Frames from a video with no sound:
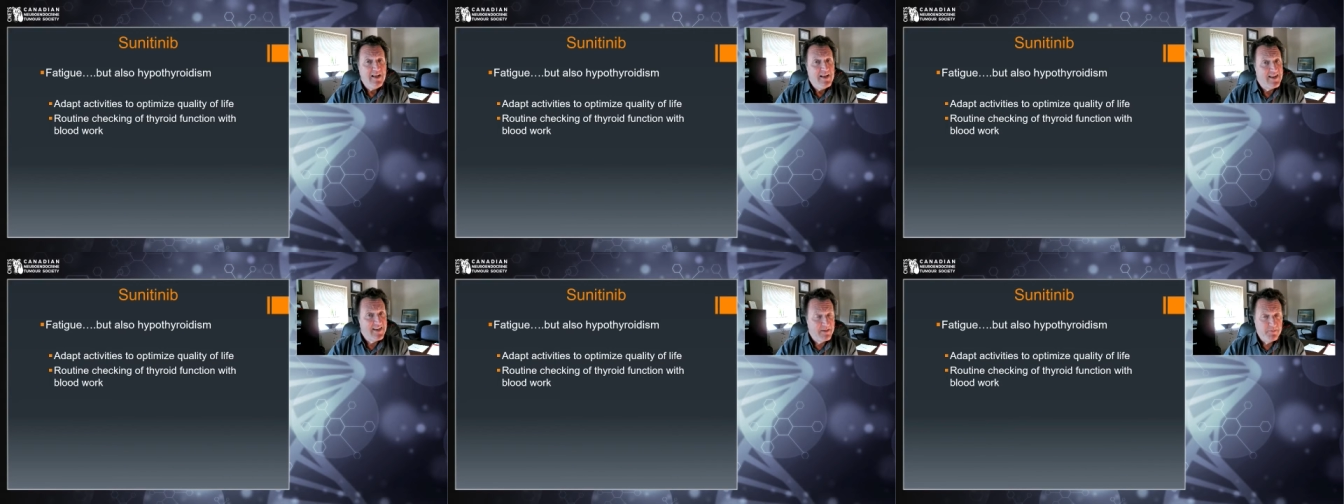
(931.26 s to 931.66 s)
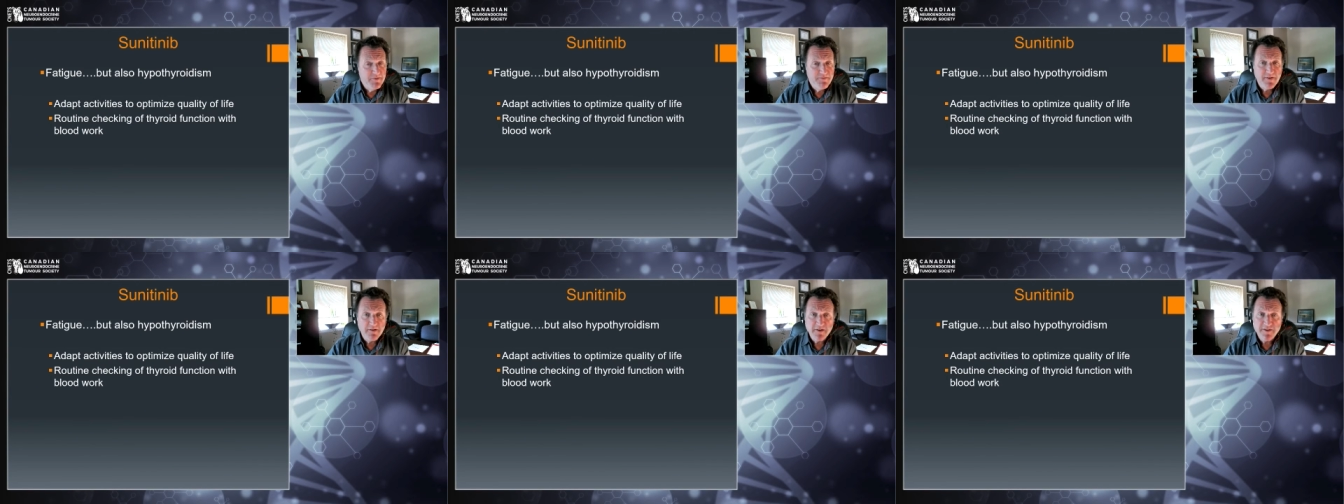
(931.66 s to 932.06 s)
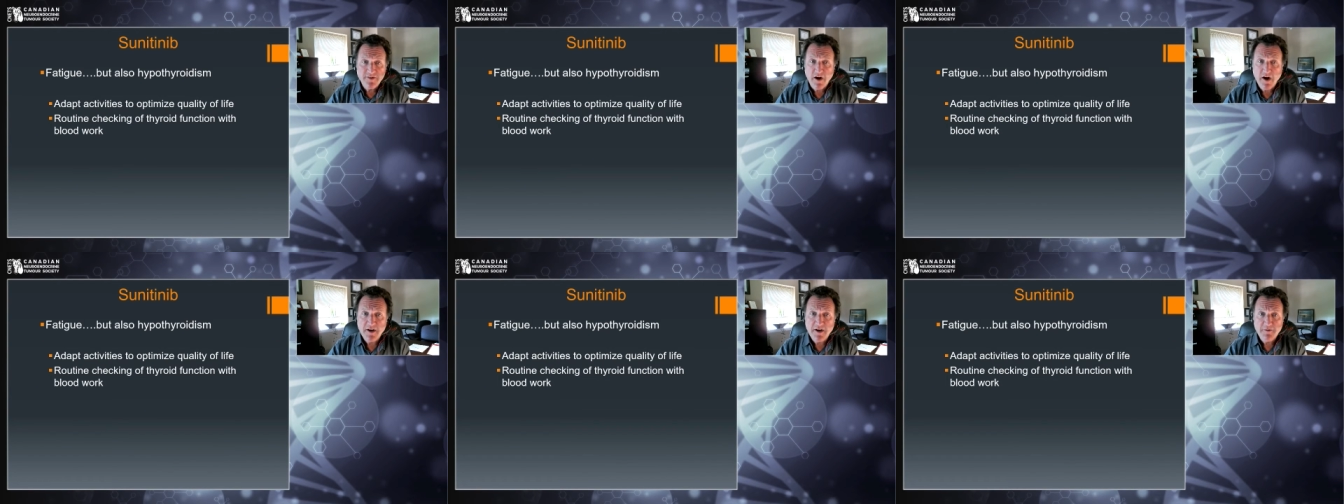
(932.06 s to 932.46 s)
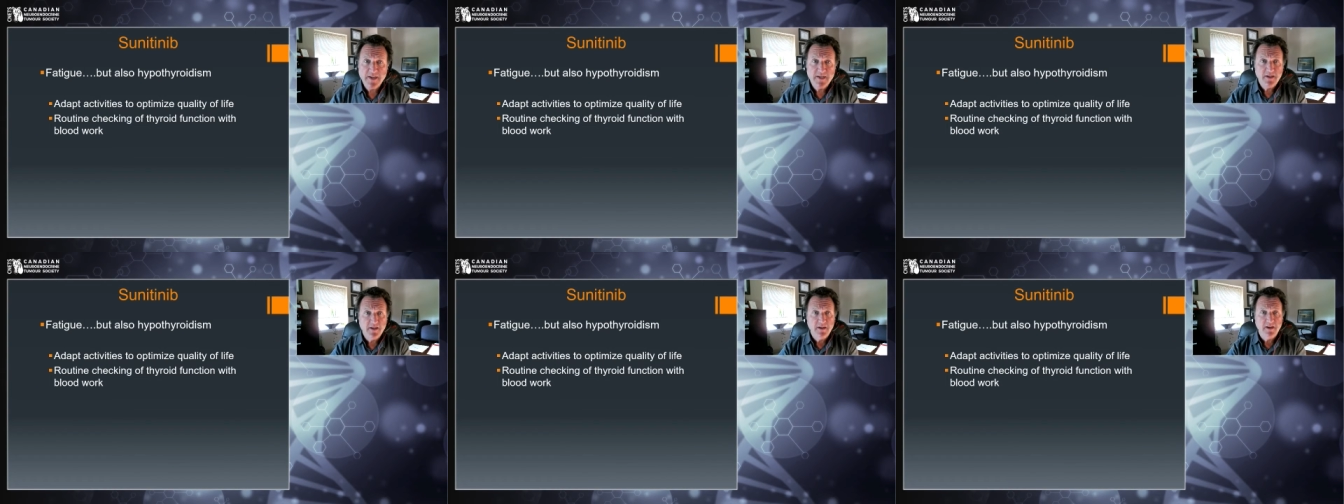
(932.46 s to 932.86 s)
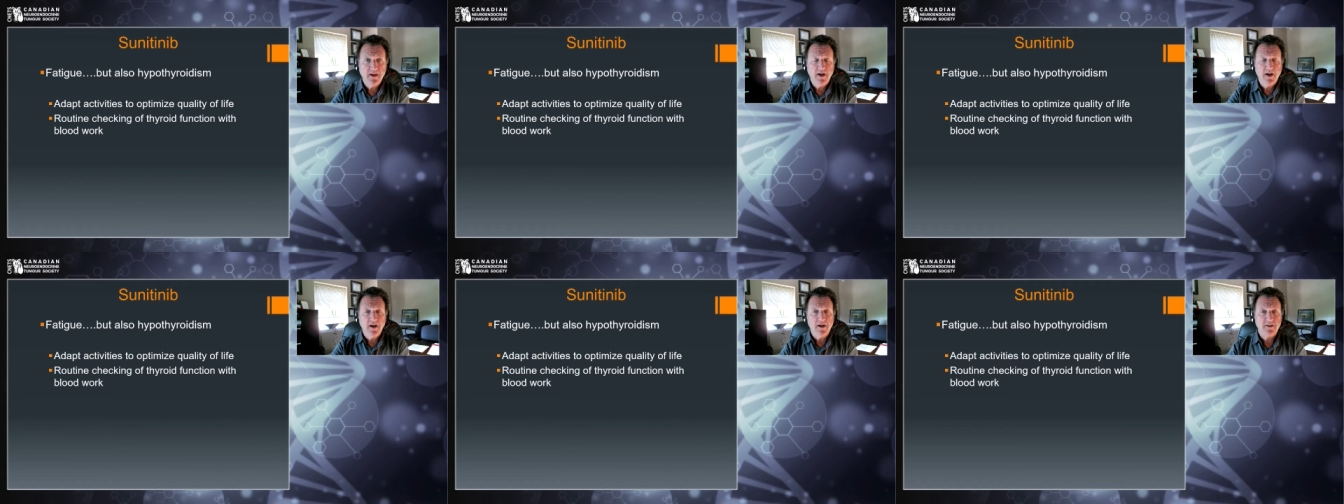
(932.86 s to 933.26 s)
It can be very tiring
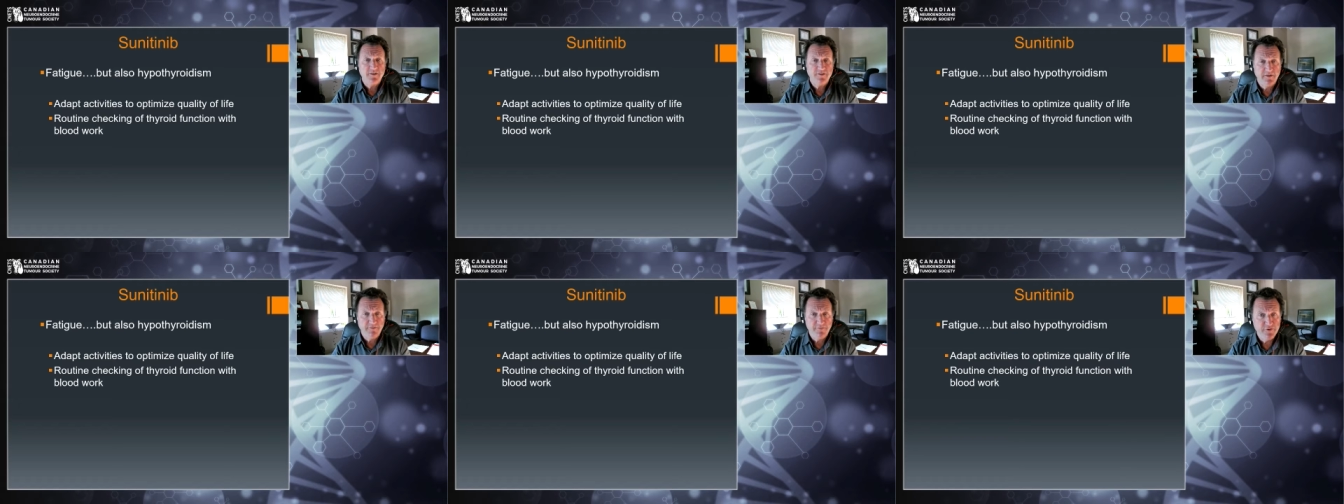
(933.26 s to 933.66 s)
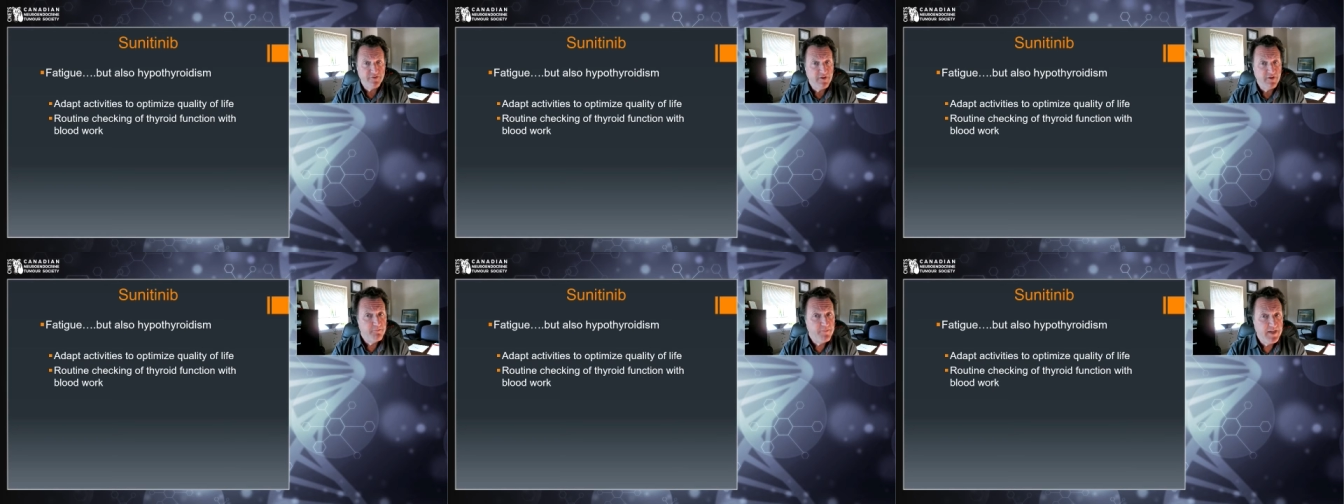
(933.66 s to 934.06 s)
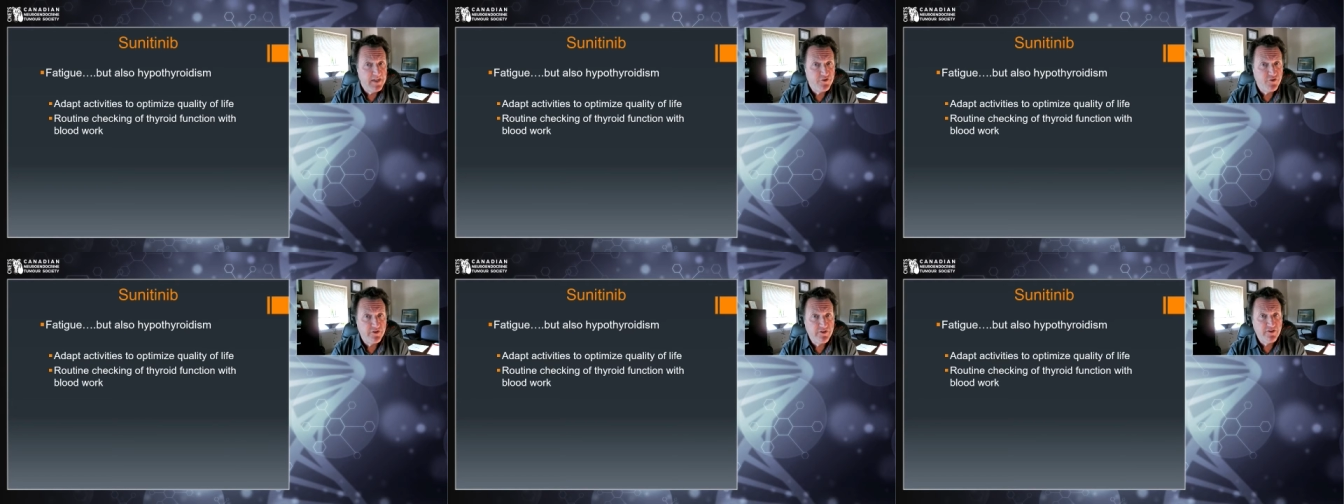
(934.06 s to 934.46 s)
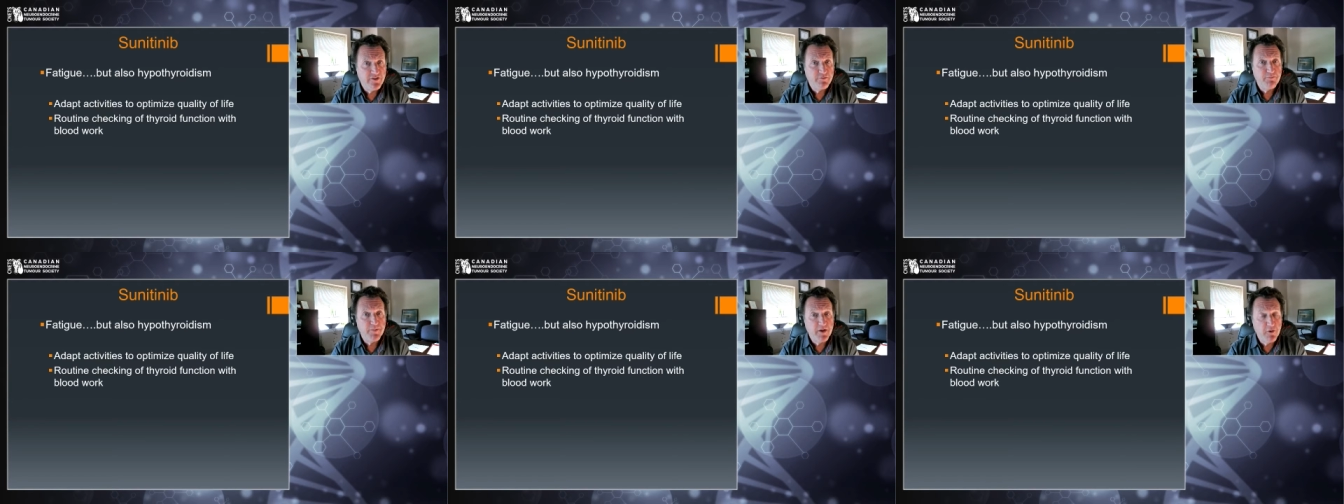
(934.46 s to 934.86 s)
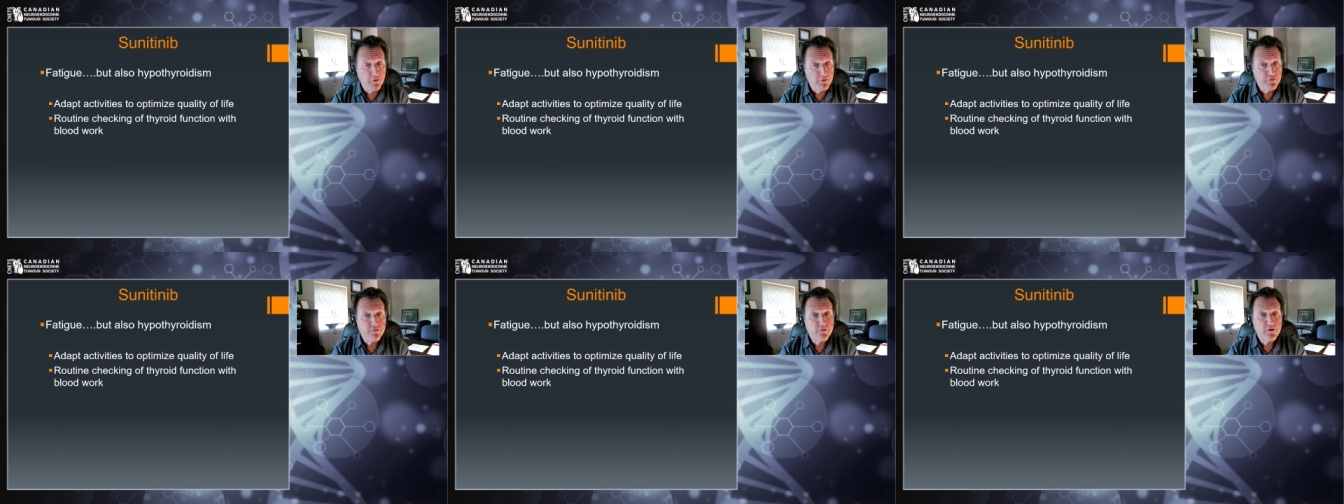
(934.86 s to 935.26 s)
uh, for some patients, but
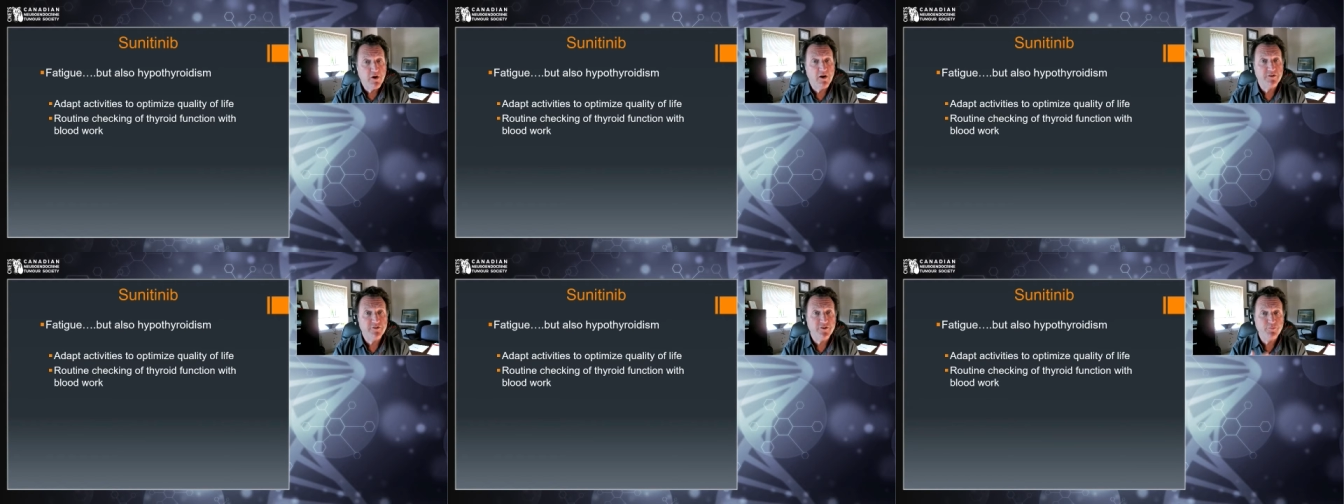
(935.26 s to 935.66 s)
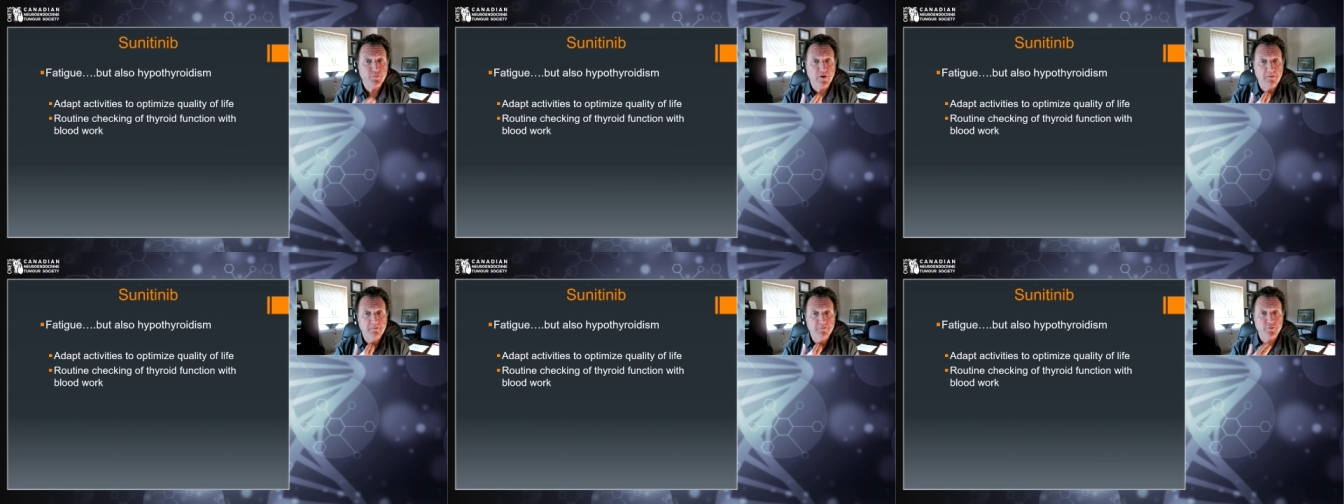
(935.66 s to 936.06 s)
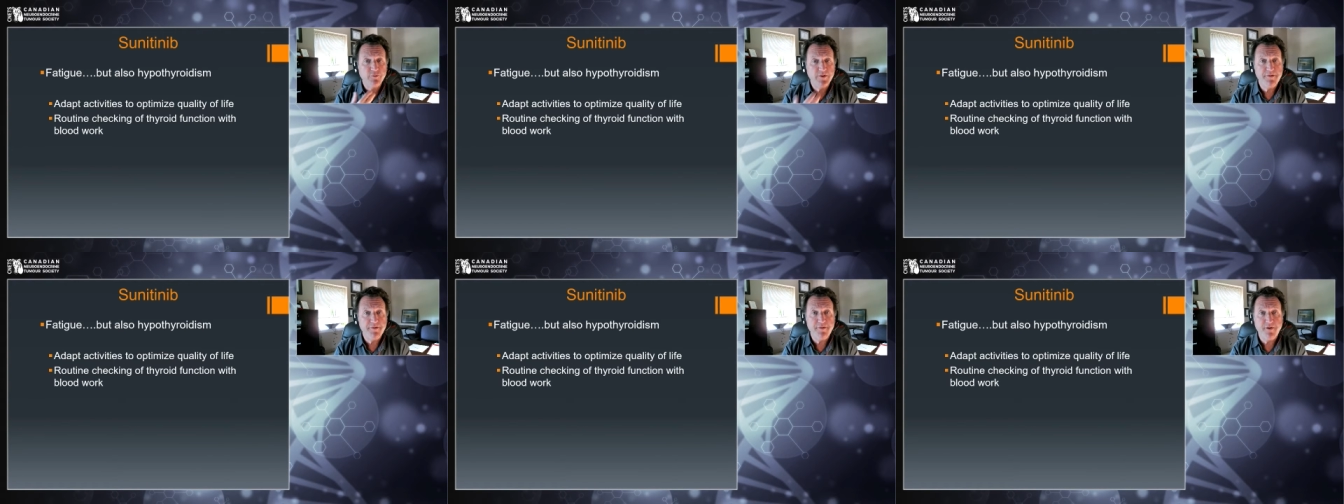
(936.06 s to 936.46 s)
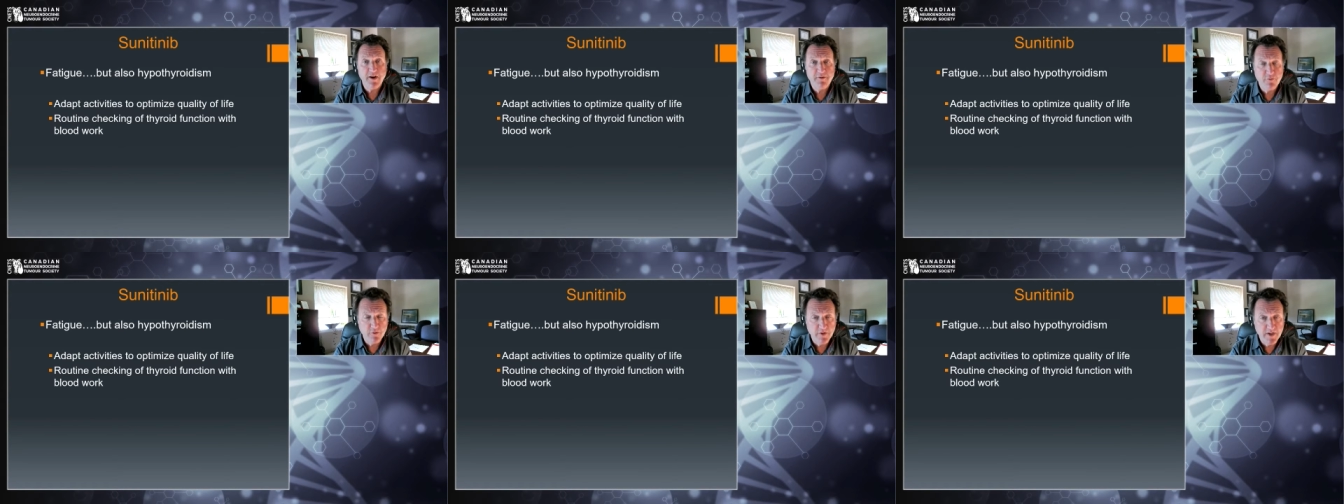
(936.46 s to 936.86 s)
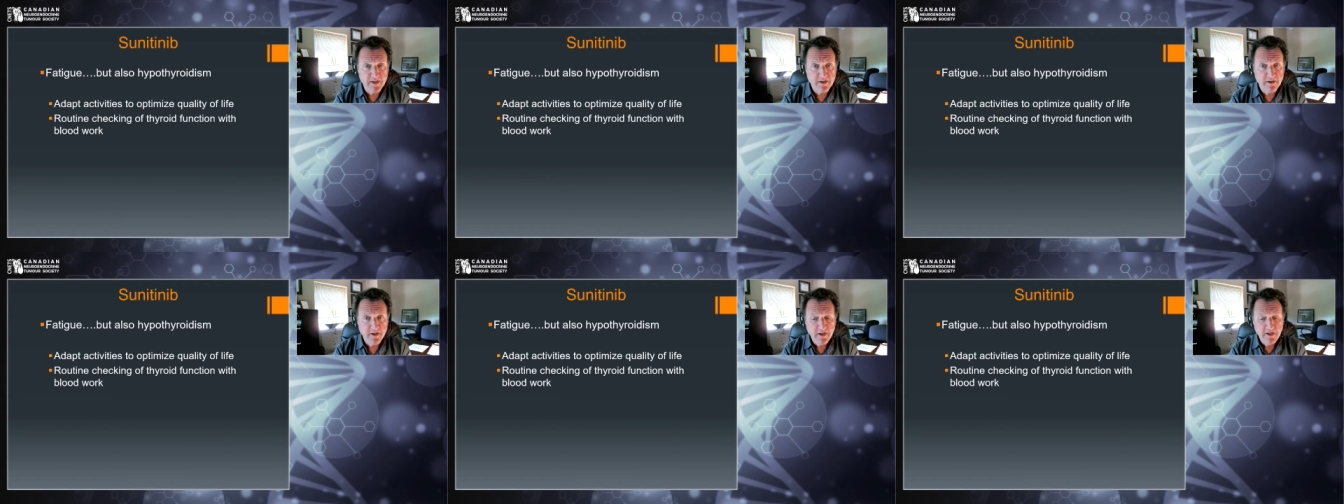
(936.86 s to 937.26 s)
also causes problems with the thyroid.